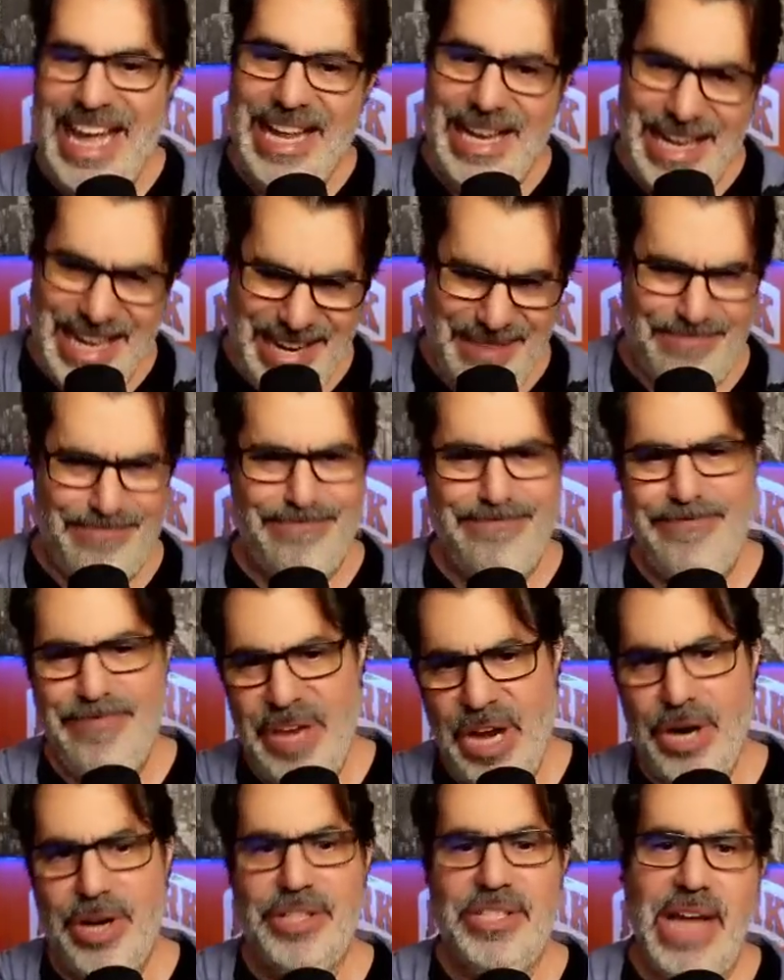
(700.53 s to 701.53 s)
And
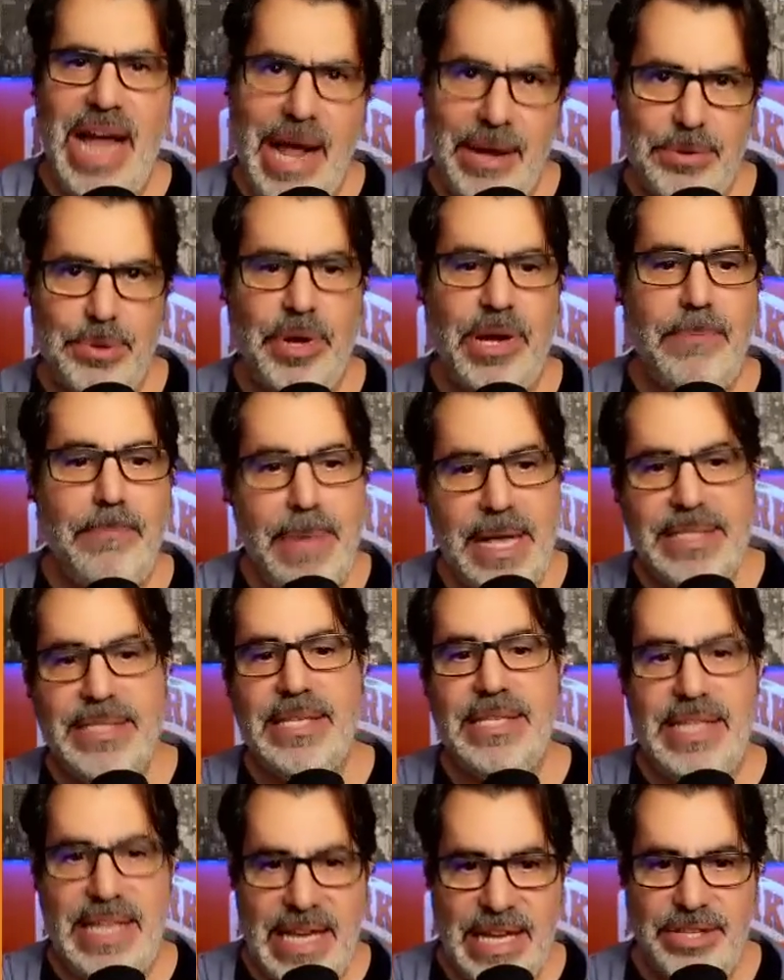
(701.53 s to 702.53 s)
there are times where he
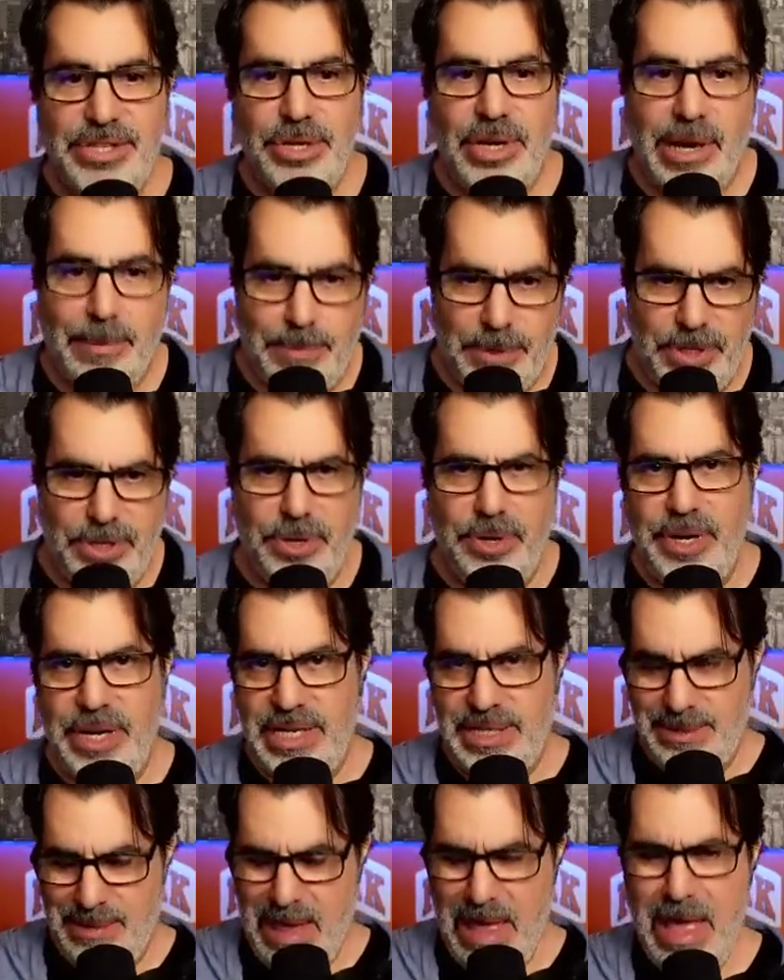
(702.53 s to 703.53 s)
misses easier
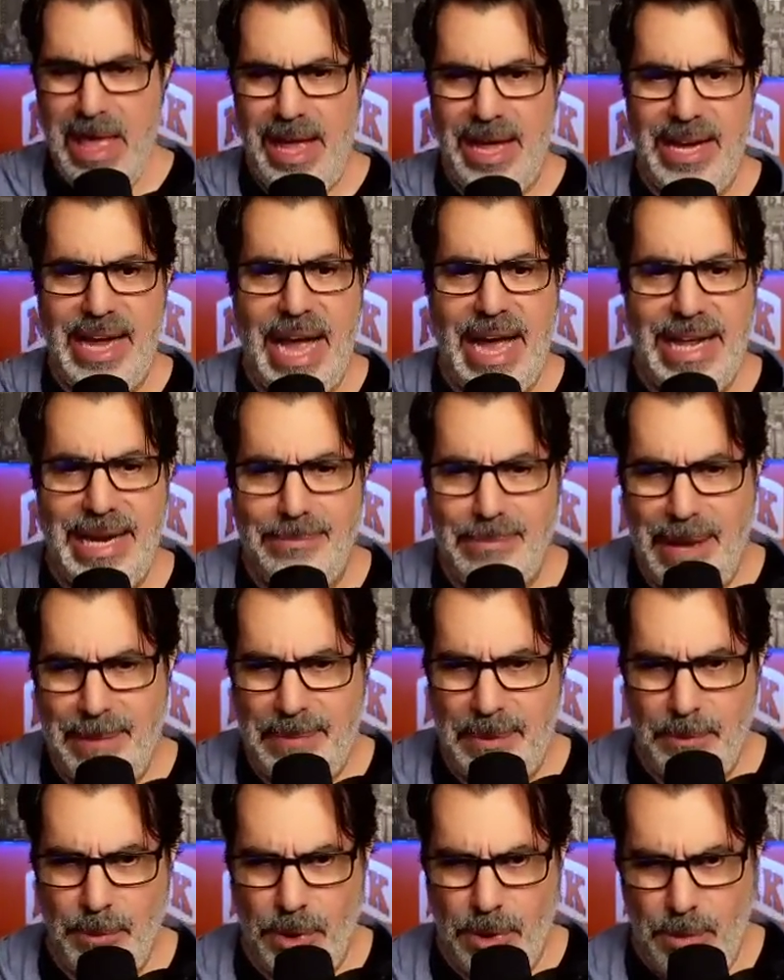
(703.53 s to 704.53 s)
opportunities, a guy that might
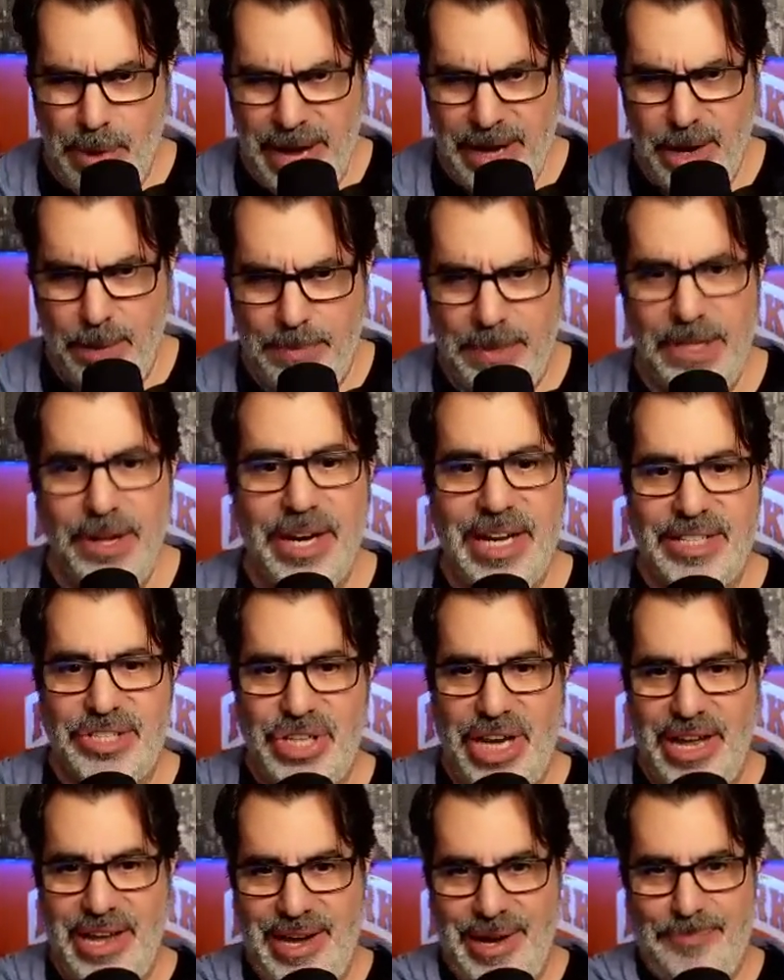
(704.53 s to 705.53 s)
be more wide open. Look at
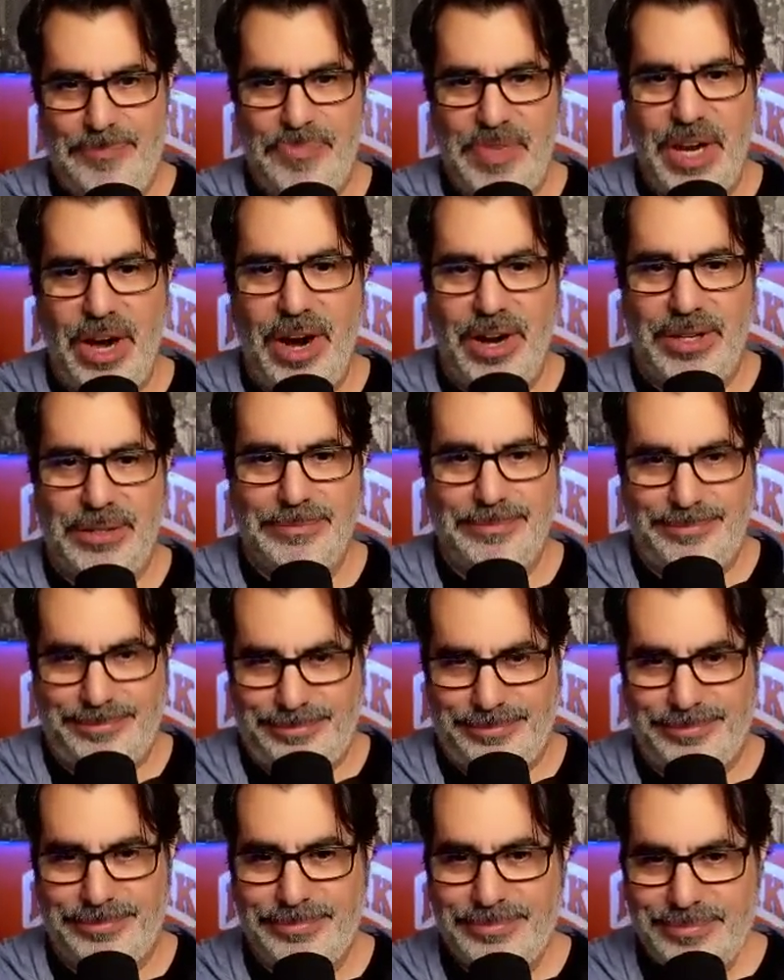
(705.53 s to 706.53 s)
Hart.
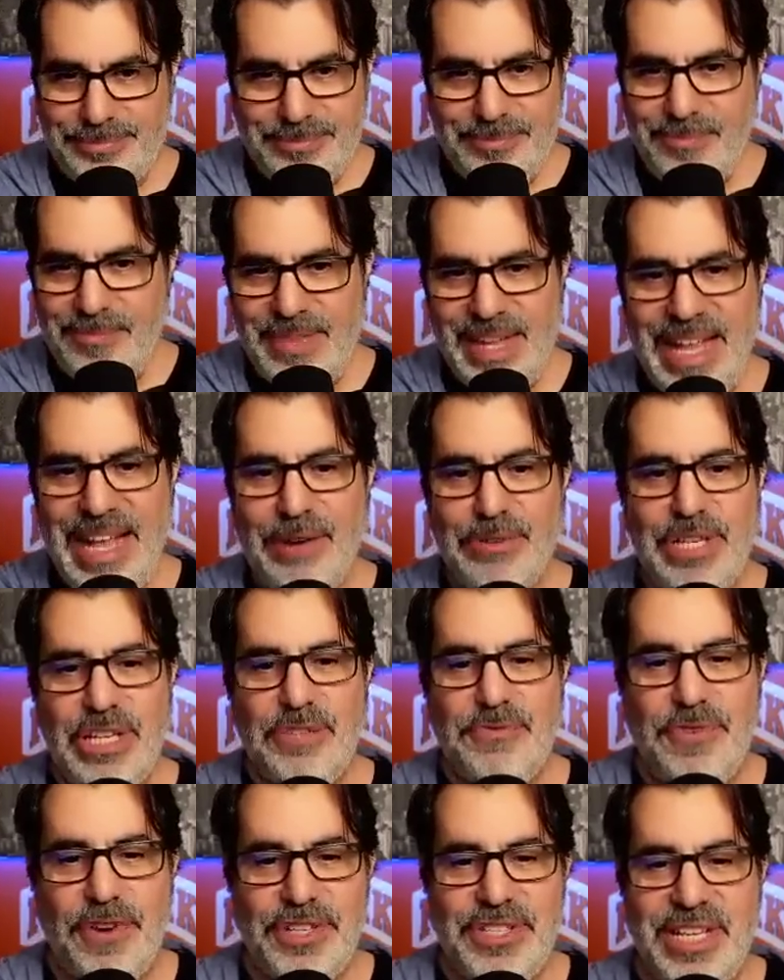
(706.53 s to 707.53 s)
That was his
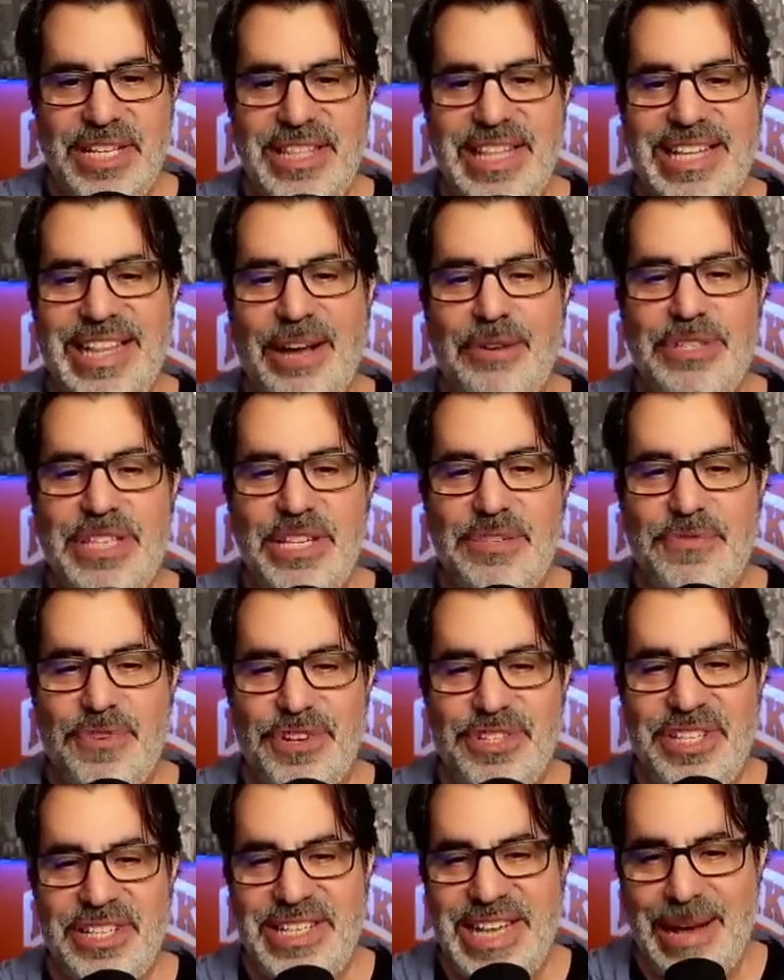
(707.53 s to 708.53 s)
first, I think that was his
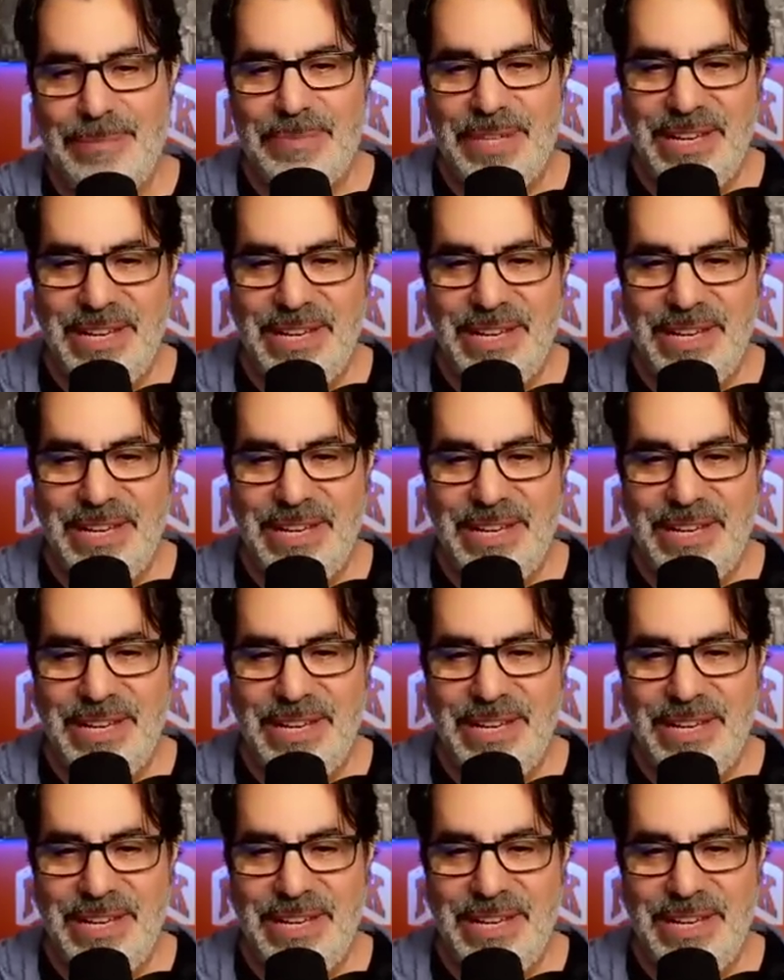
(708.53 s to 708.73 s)
first attempt.